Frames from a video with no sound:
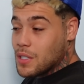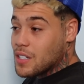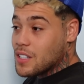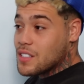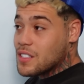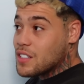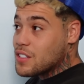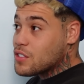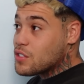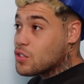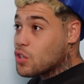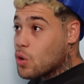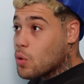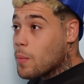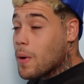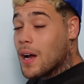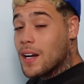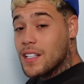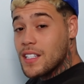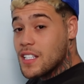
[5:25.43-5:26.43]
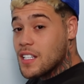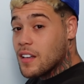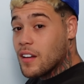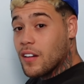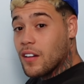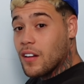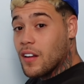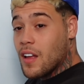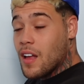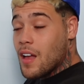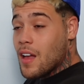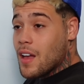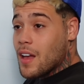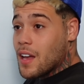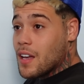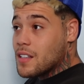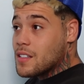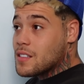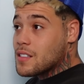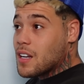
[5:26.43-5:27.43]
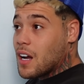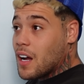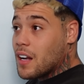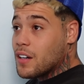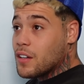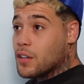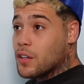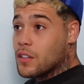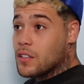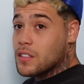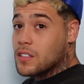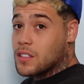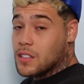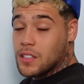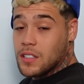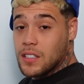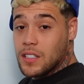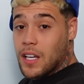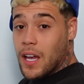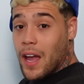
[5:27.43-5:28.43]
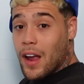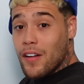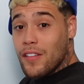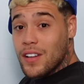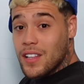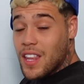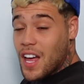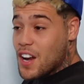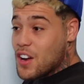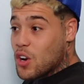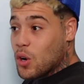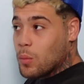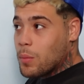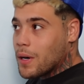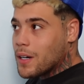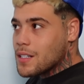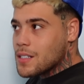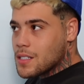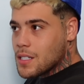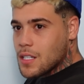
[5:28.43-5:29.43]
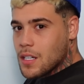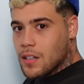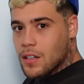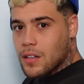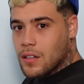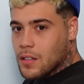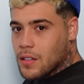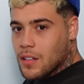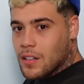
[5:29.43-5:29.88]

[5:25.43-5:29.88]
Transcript: because there's nobody here. Mm-hmm. It's kind of scary that nobody's here.